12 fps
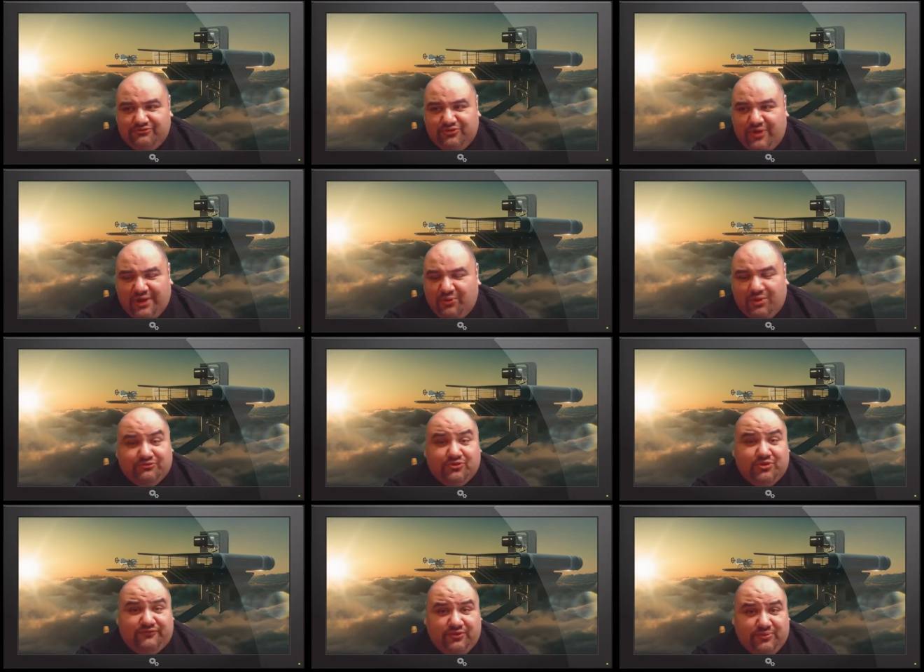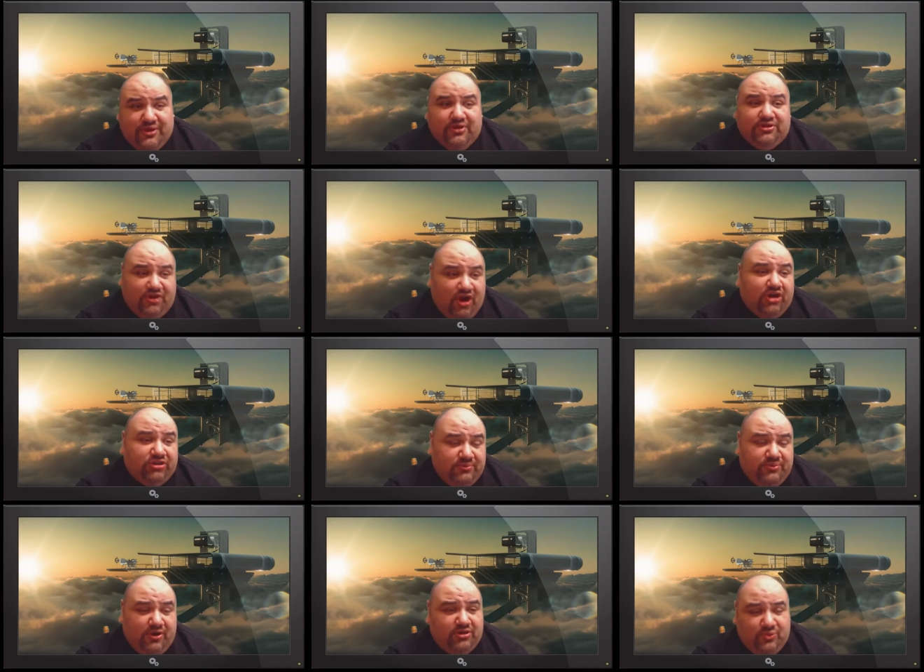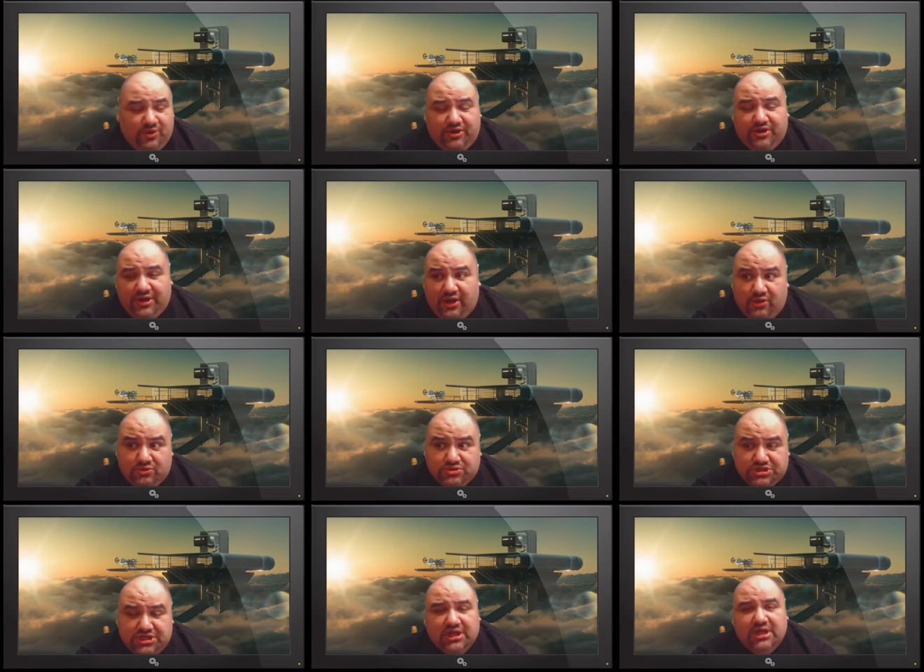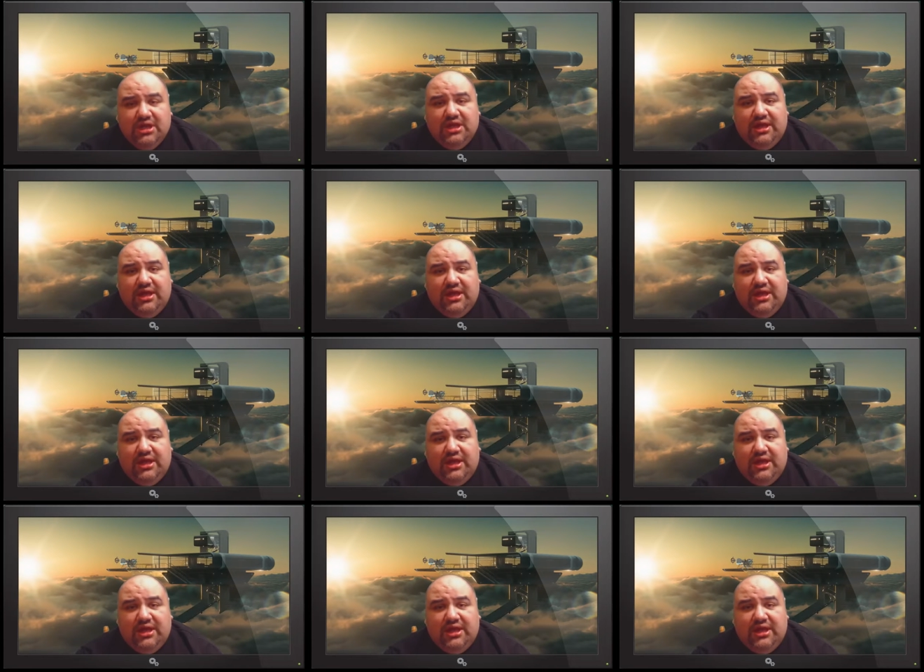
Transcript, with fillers: Ru I don't want to ruin it for you because there are some parts where you're like, "Oh shit,"